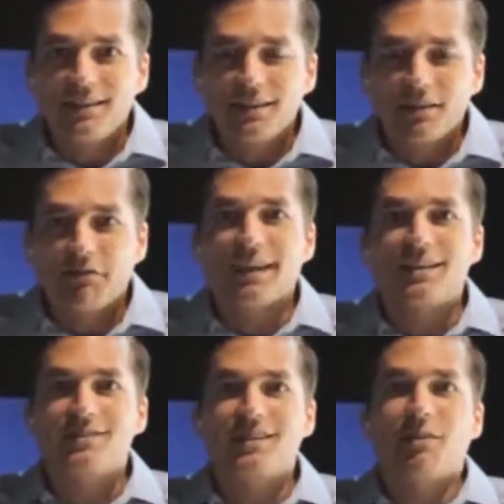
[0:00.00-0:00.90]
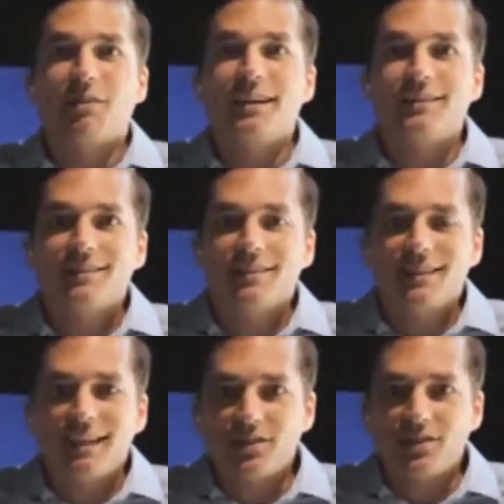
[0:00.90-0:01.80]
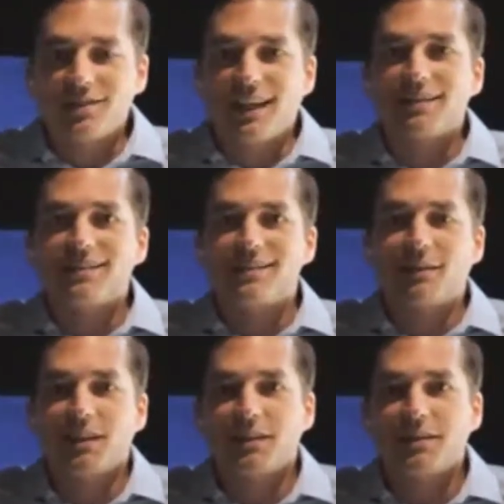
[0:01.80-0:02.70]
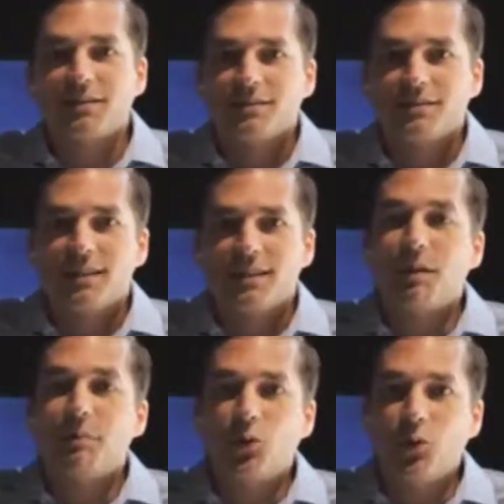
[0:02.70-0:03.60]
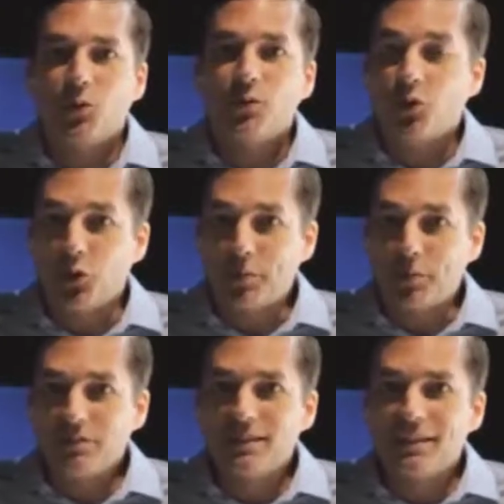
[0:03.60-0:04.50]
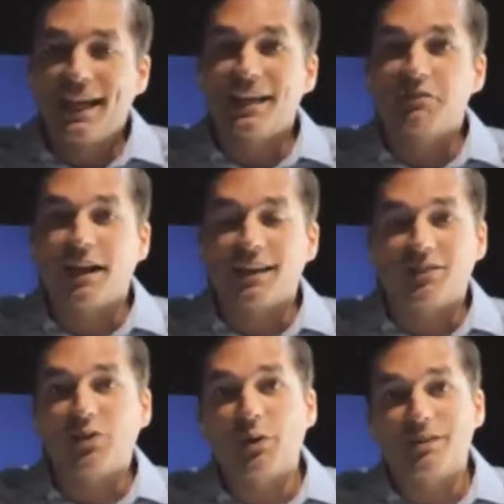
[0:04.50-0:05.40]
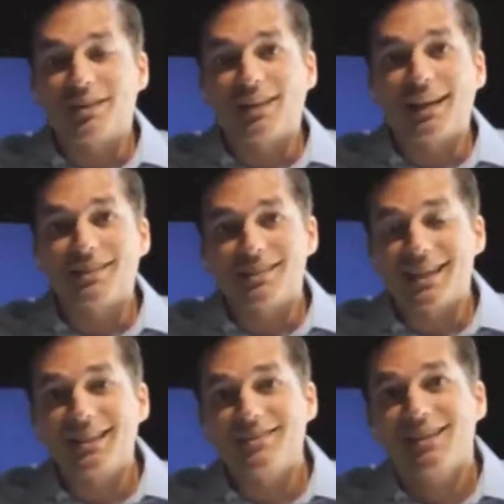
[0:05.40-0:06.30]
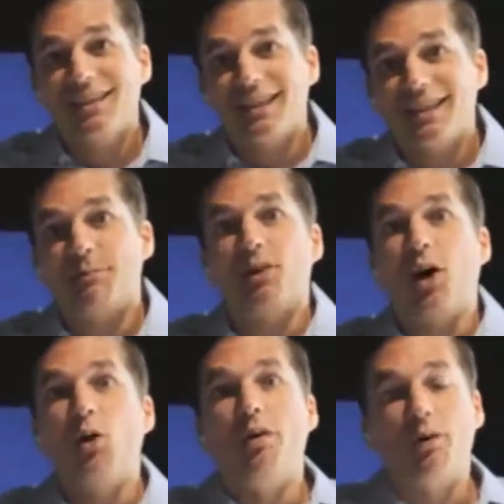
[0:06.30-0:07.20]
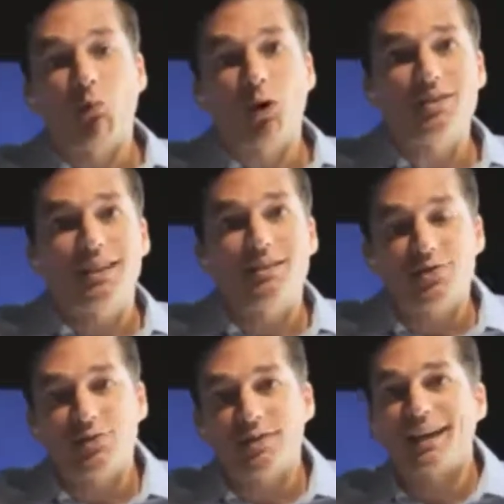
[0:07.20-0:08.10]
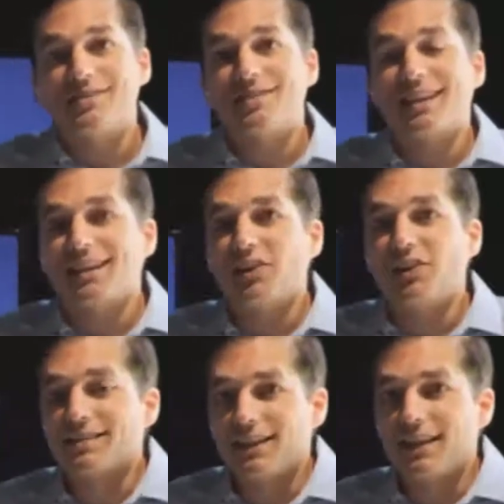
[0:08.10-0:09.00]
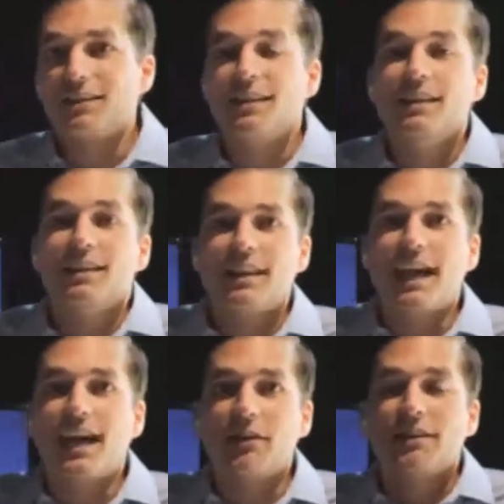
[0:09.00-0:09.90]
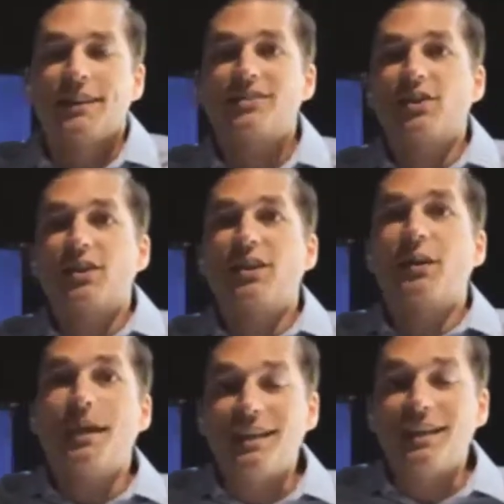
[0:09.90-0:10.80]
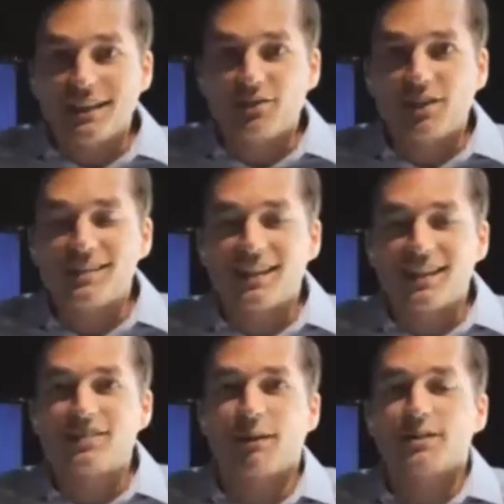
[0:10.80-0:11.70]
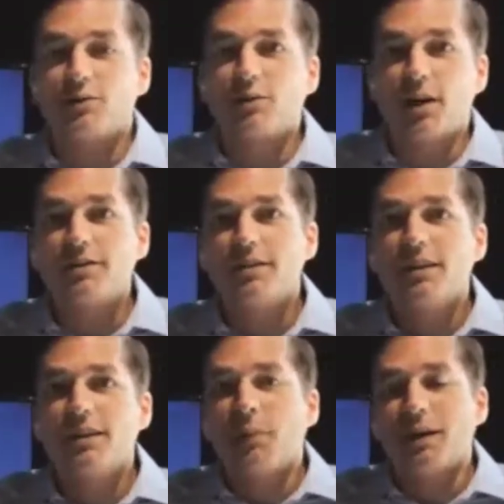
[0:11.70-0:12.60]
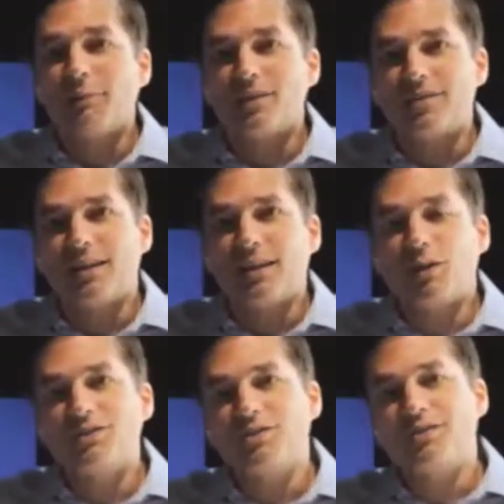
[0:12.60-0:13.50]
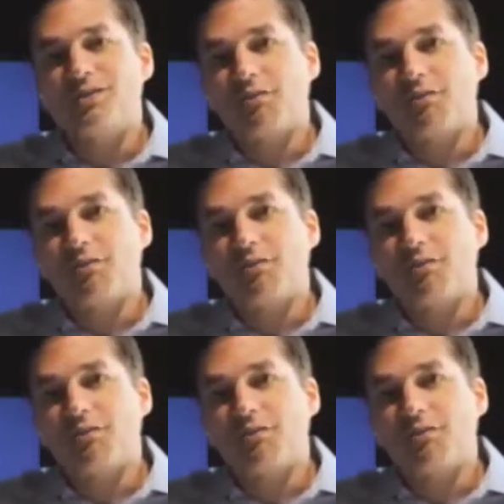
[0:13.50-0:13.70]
the vacancy rate has got down to something a bit more normal. And in fact, according to the latest stats, it's below where it was in 2019. Now, that's not going to immediately translate to rental growth, but let me tell you, once there isn't